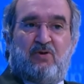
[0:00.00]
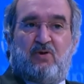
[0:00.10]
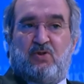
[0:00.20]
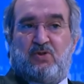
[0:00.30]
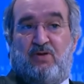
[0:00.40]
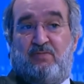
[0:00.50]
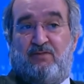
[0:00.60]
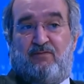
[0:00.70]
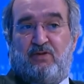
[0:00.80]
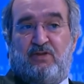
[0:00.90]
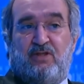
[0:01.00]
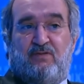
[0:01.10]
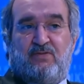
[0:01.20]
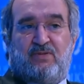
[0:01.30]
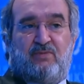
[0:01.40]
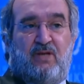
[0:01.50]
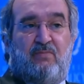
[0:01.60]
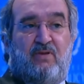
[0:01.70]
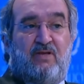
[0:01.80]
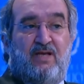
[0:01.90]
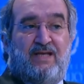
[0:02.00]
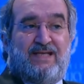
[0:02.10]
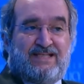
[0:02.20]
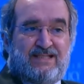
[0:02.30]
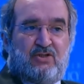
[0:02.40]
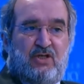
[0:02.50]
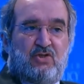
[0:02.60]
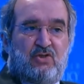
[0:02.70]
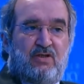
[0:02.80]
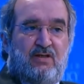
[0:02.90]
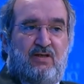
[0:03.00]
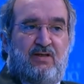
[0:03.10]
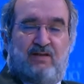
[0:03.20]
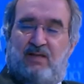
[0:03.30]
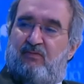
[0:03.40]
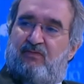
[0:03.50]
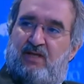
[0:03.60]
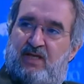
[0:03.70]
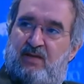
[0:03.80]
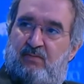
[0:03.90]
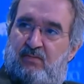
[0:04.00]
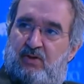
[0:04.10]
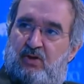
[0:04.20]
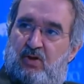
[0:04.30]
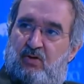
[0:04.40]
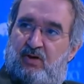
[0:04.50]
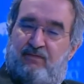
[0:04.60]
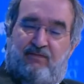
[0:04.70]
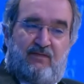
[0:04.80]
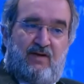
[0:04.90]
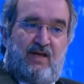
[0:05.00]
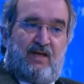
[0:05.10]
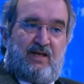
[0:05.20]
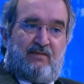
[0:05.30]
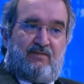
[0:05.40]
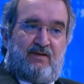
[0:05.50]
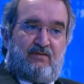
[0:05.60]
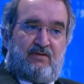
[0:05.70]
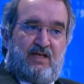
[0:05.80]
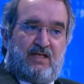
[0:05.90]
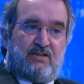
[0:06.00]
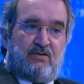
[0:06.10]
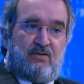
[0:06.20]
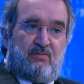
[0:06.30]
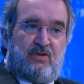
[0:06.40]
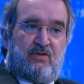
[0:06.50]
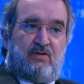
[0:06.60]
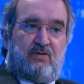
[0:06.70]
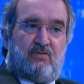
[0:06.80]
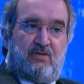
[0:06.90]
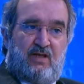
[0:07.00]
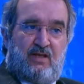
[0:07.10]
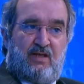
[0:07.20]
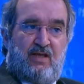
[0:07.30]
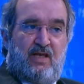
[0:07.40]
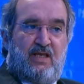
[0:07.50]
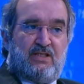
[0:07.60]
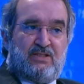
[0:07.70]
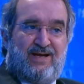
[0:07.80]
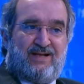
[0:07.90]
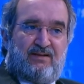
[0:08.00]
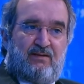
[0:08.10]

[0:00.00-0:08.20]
also. I mean, 14th of September is a changing uh, name of the game. You know, if, if the international community today is not